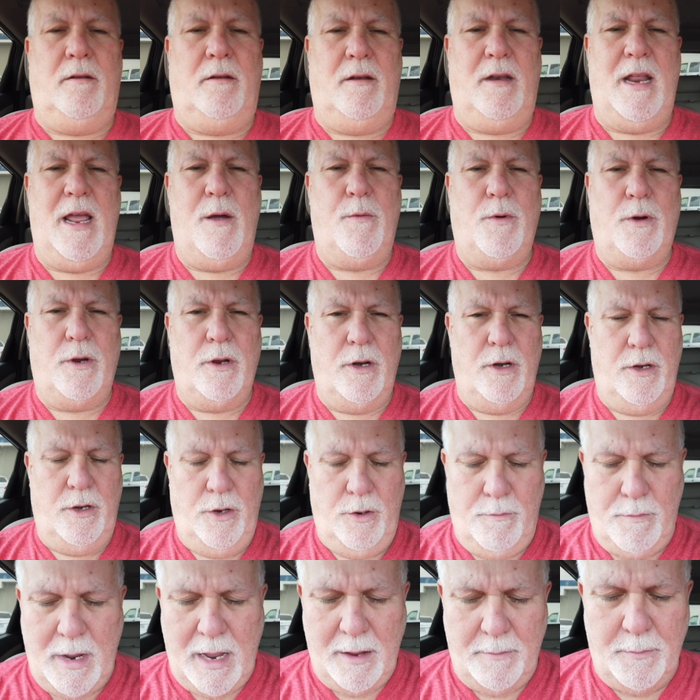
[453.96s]
Now we're gonna
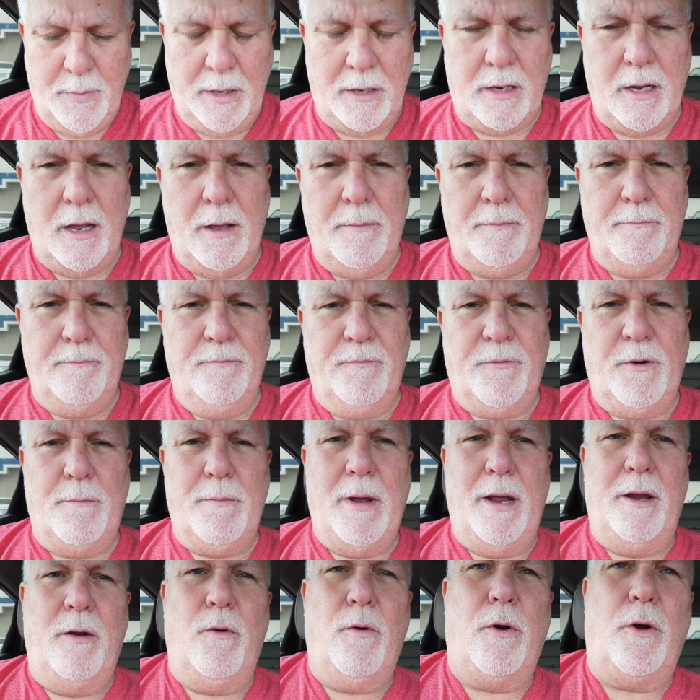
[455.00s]
do my pickup from
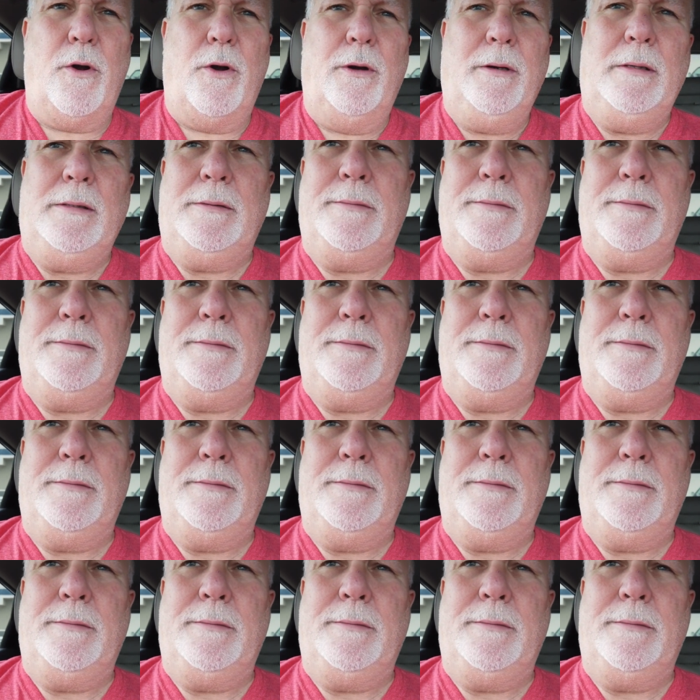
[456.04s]
my order.